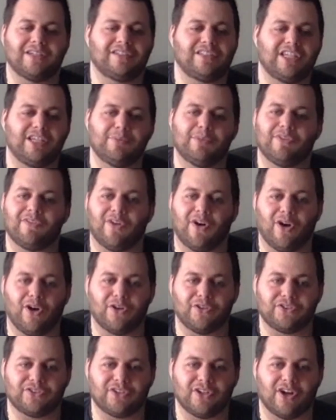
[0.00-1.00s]
a team of
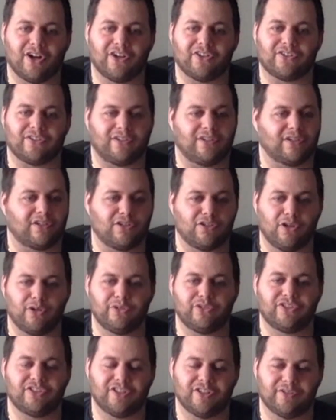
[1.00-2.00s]
all-stars in a
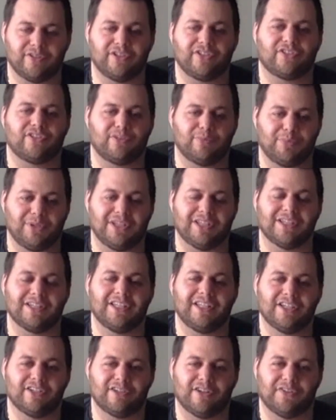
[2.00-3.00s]
close series to be the
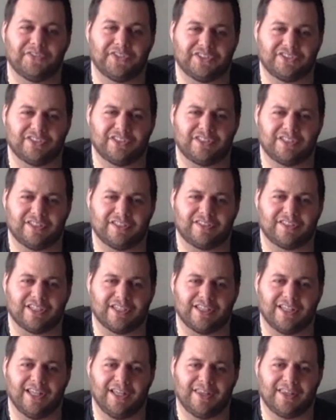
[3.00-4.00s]
leader of a statistic
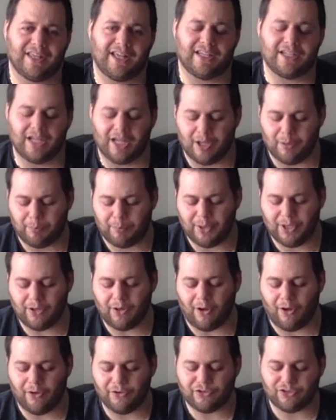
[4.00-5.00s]
like that.
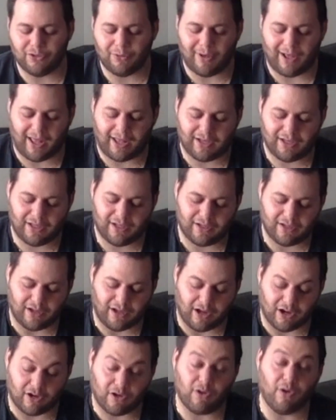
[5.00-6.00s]
Bill also added
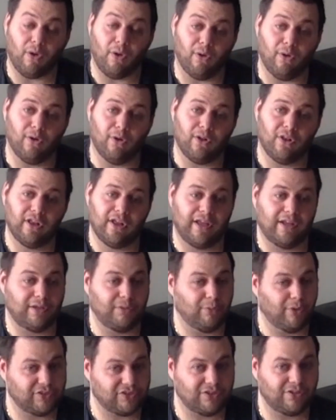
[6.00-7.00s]
a goal, and he
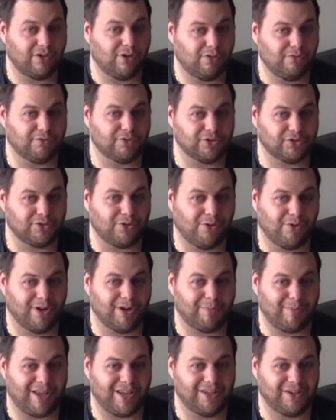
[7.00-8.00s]
wasn't known for scoring
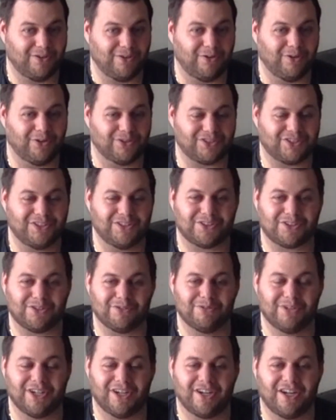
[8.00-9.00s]
many goals in his
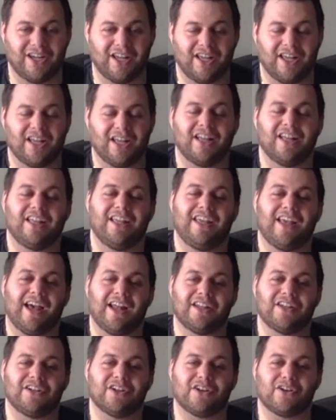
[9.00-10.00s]
career. He
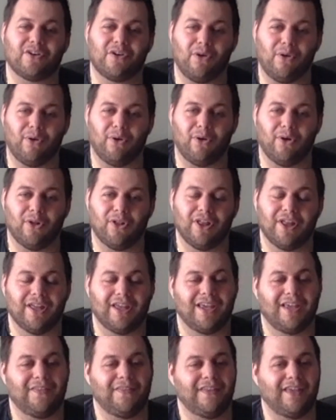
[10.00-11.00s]
added a goal
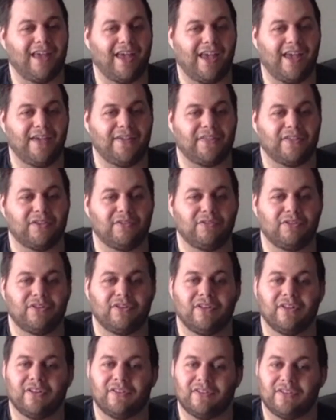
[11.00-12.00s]
in the 8th and
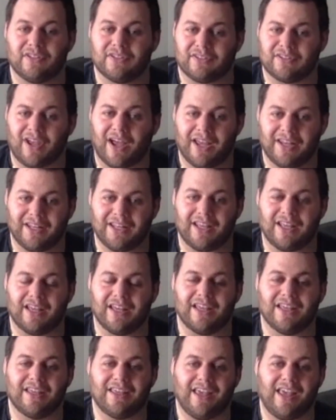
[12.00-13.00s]
deciding
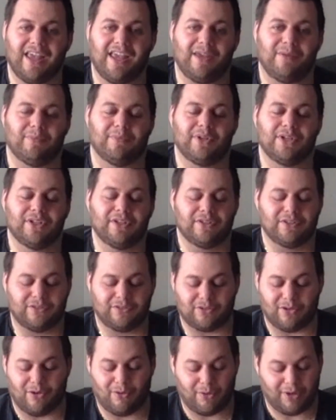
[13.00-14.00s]
game.
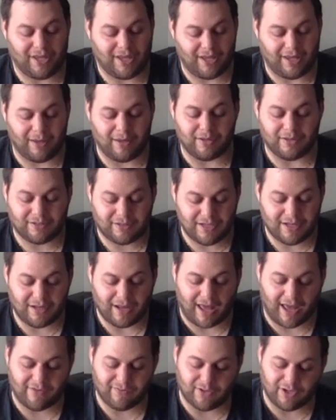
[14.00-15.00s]
So he did
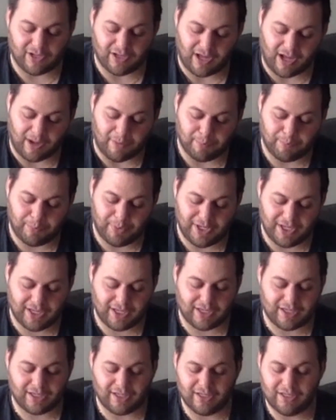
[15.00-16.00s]
have a
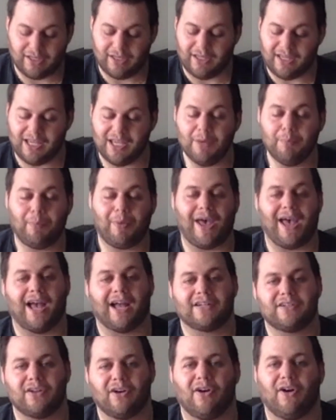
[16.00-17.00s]
big
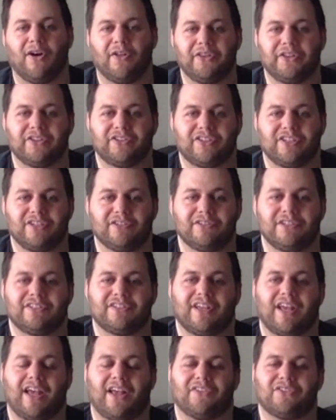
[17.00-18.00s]
impact on the series
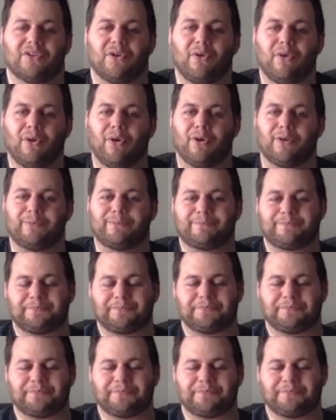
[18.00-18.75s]
as a whole.